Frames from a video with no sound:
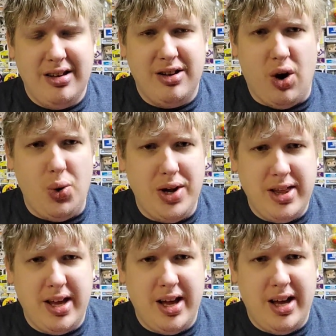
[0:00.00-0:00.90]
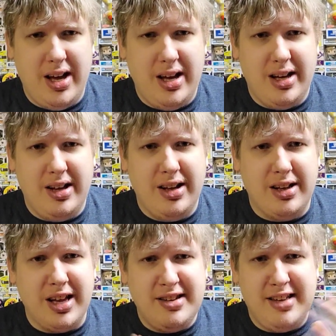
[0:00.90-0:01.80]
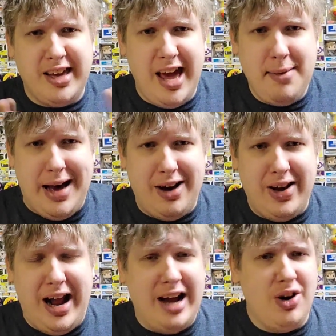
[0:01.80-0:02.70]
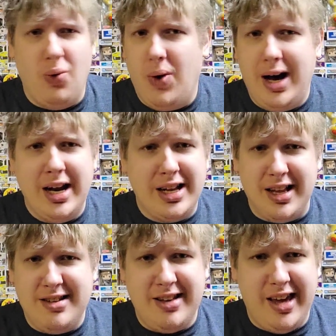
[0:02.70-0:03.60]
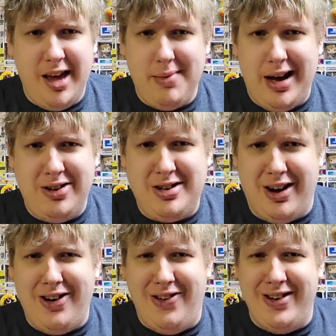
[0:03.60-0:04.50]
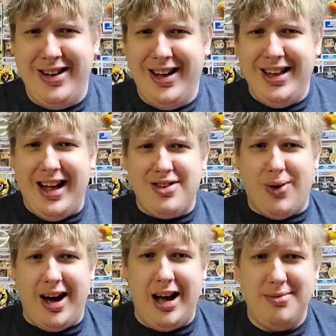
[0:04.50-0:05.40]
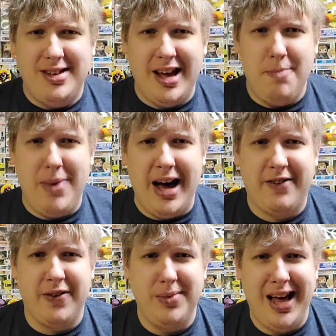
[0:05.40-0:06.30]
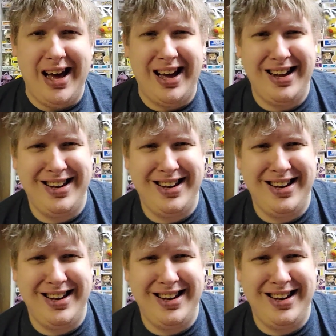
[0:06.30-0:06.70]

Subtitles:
go to the glitch the game out, and I don't want to glitch the game out, so that's why I'm staying back from that.